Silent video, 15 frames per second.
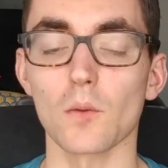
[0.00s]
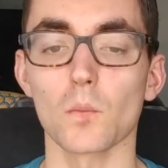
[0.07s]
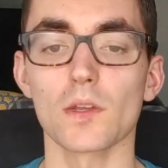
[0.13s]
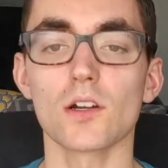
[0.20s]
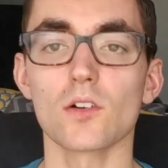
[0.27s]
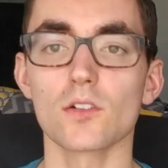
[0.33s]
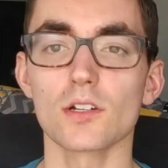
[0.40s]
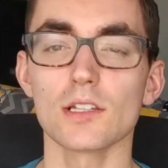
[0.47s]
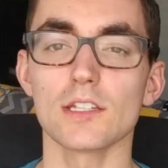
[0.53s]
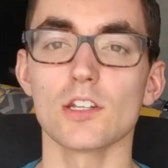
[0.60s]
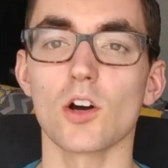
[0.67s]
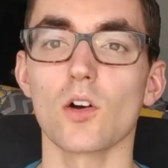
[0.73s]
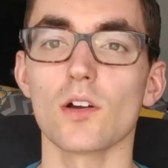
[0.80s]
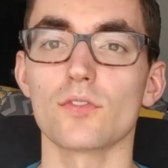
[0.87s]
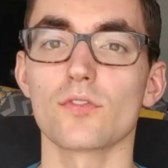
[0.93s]
We don't really
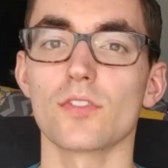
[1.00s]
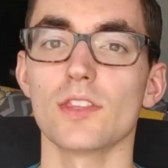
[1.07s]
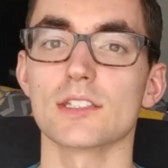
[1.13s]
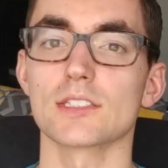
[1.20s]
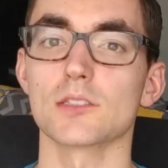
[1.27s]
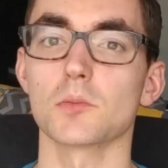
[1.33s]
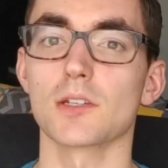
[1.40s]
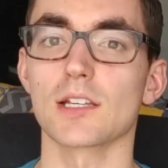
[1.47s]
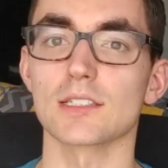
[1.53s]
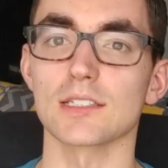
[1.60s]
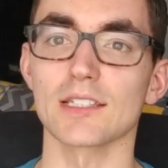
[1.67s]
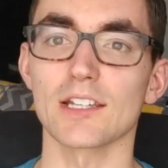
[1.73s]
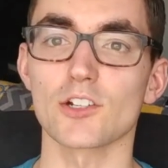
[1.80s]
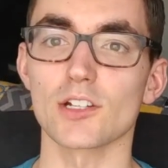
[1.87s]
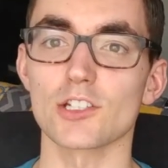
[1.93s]
know if this is because
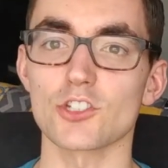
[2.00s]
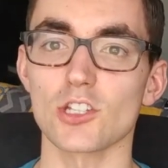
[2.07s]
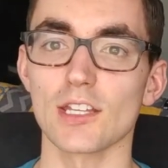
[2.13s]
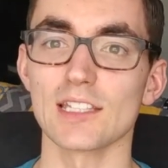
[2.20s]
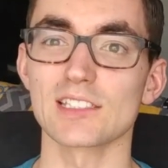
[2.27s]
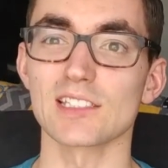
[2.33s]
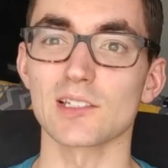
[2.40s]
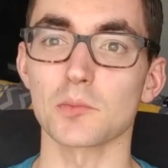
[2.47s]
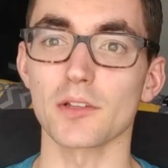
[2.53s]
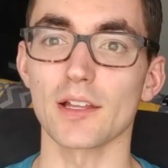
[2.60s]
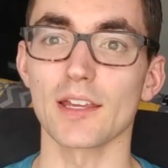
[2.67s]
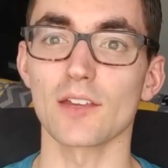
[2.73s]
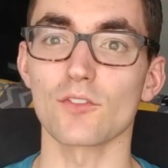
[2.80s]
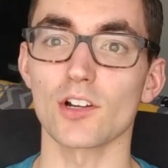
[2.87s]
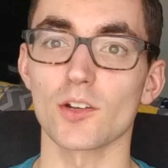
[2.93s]
Licorice isn't
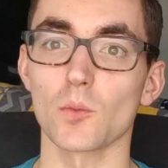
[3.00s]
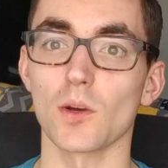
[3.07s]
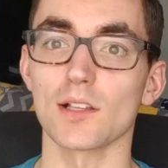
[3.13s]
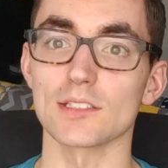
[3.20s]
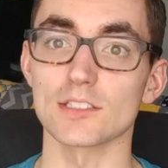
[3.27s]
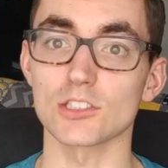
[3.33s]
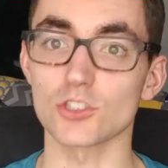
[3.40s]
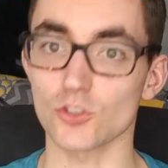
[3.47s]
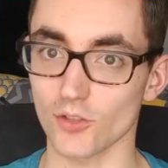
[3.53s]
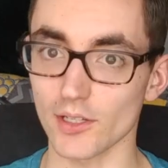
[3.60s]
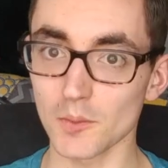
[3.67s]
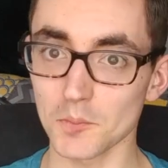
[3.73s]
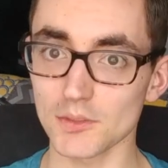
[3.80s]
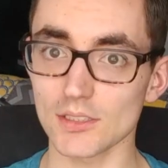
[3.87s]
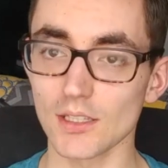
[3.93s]
playing very well in
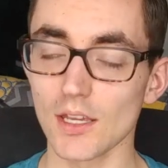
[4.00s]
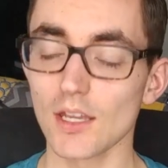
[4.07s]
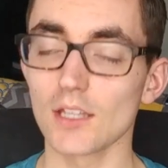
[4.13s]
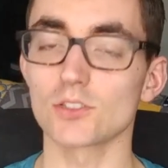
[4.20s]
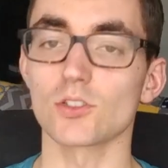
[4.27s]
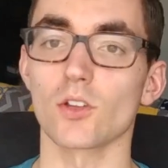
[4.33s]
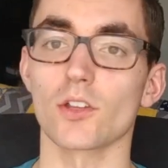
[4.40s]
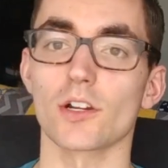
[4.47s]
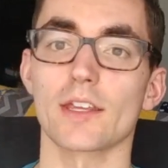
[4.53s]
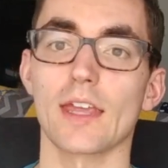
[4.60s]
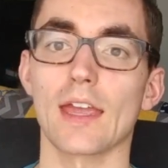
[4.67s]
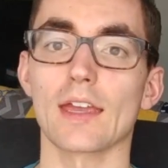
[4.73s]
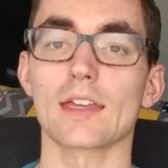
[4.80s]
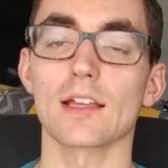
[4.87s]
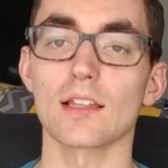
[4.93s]
scrims, so they're
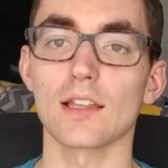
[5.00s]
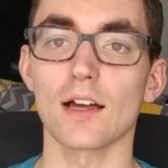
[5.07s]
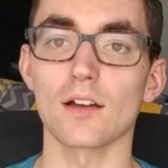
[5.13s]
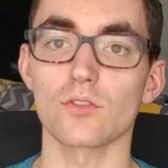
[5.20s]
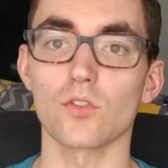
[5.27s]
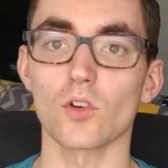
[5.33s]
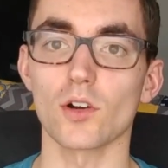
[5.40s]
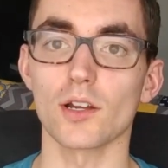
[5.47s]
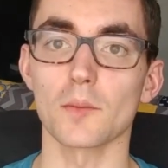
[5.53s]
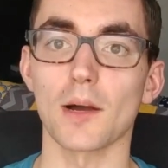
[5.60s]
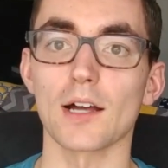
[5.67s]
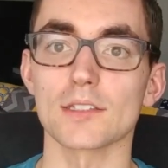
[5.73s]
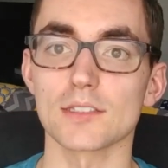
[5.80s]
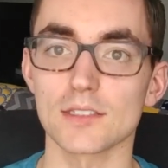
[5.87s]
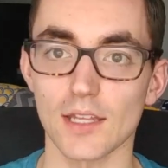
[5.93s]
ganking a lot for him
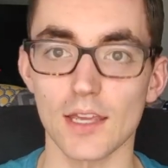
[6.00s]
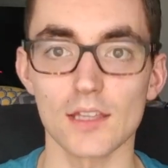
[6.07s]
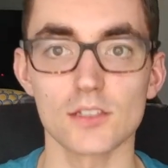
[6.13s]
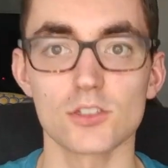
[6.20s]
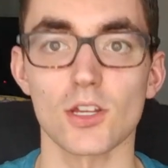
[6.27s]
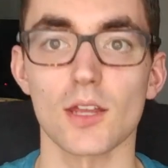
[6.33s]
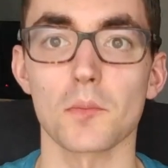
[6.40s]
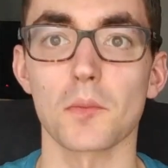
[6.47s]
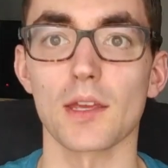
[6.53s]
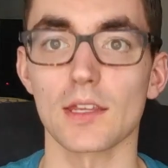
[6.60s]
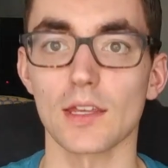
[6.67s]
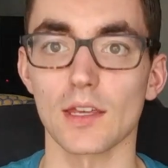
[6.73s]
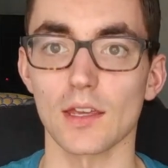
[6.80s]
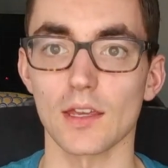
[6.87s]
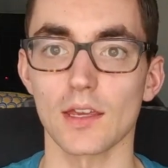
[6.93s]
on stage and
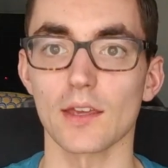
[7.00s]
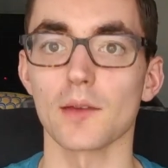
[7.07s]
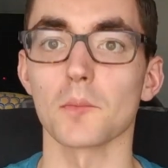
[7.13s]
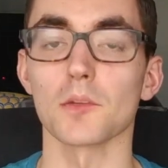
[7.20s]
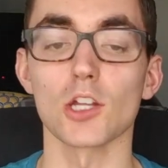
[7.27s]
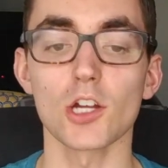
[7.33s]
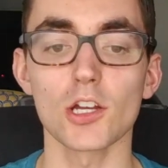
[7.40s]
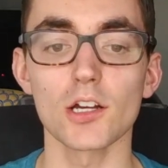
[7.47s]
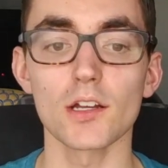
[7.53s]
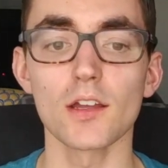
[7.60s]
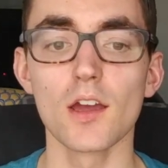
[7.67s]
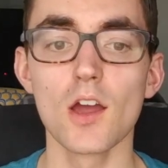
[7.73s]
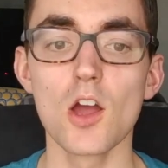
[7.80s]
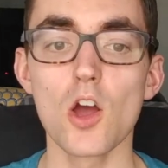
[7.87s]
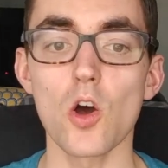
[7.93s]
making him look good,